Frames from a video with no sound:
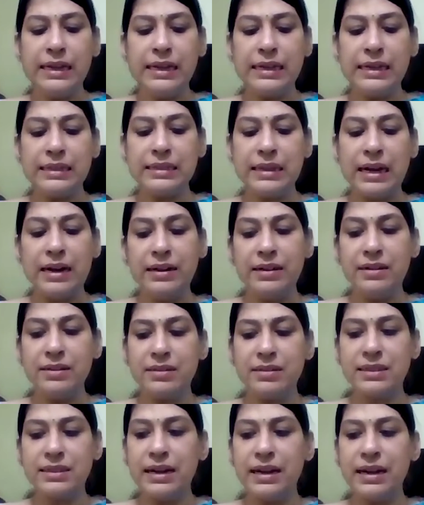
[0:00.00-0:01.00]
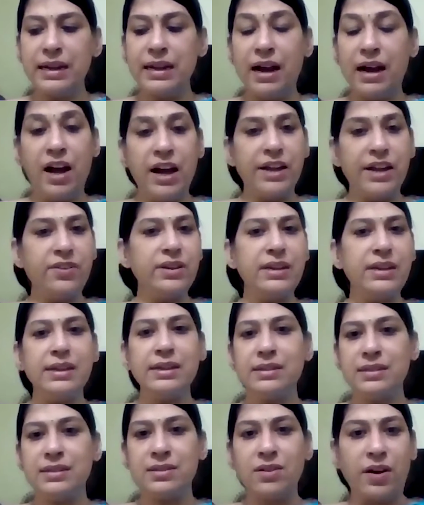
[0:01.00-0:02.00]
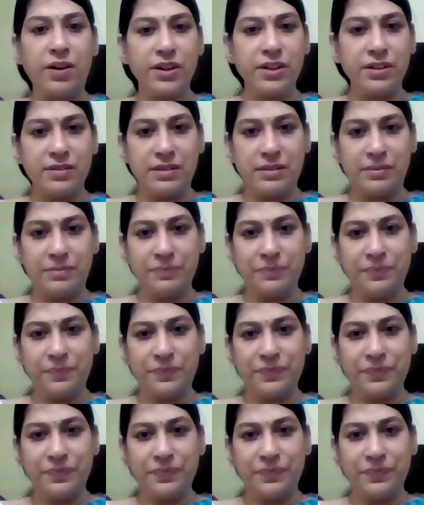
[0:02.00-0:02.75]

is understanding irony and sarcasm.